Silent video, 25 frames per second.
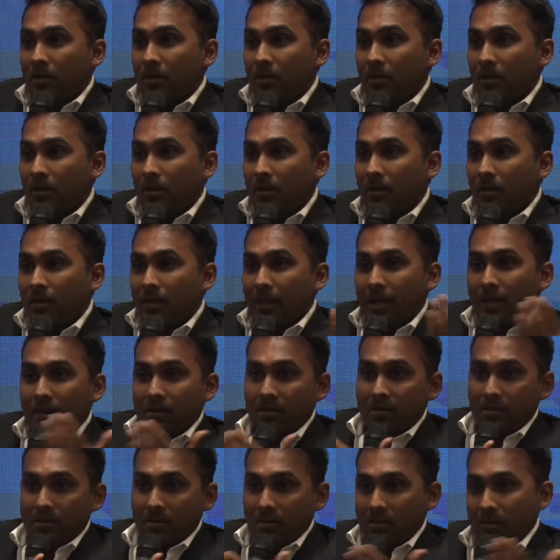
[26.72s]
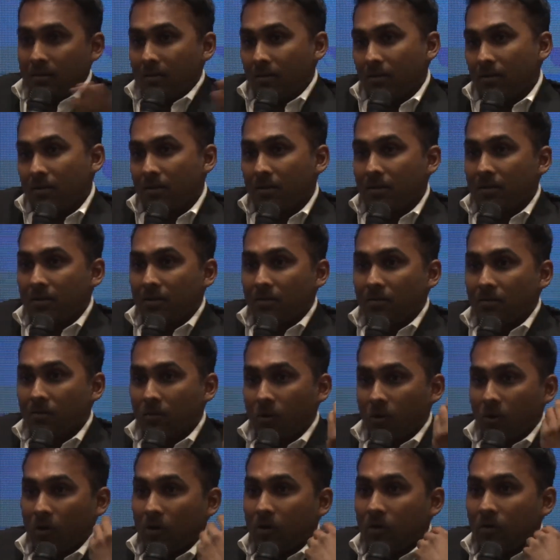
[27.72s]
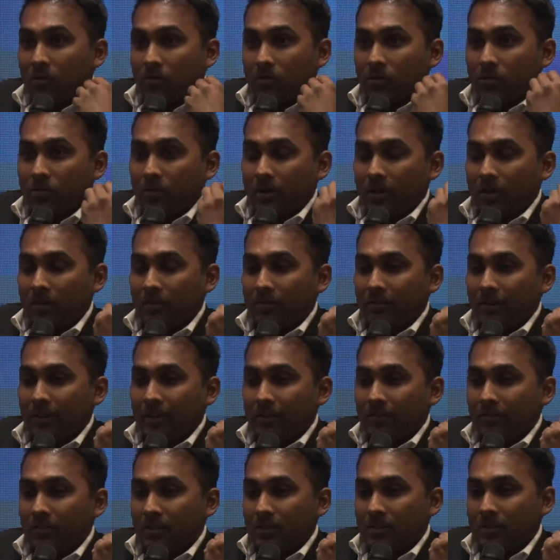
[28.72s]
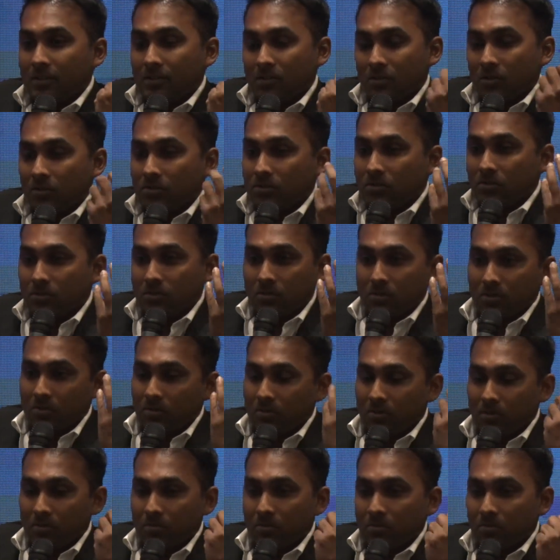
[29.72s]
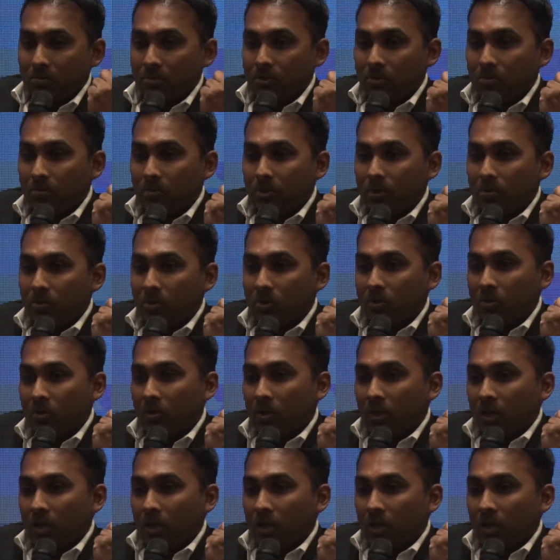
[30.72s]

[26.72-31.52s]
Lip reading: in that war for 25 years or so, could be more.